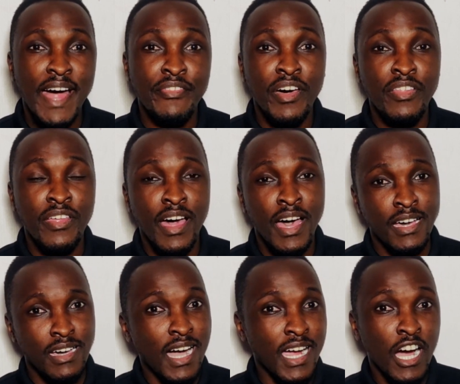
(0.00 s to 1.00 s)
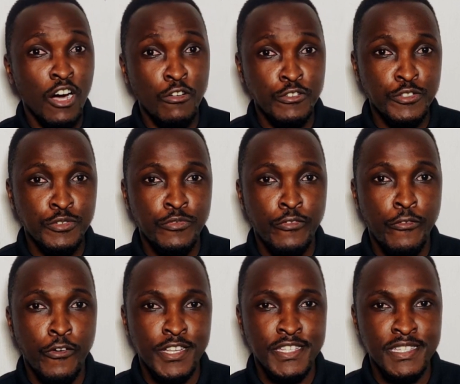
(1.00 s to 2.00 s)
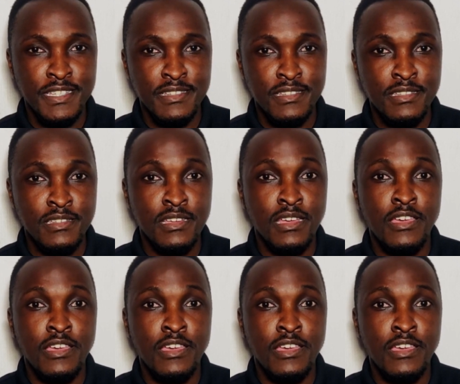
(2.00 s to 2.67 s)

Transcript: another account. For instance,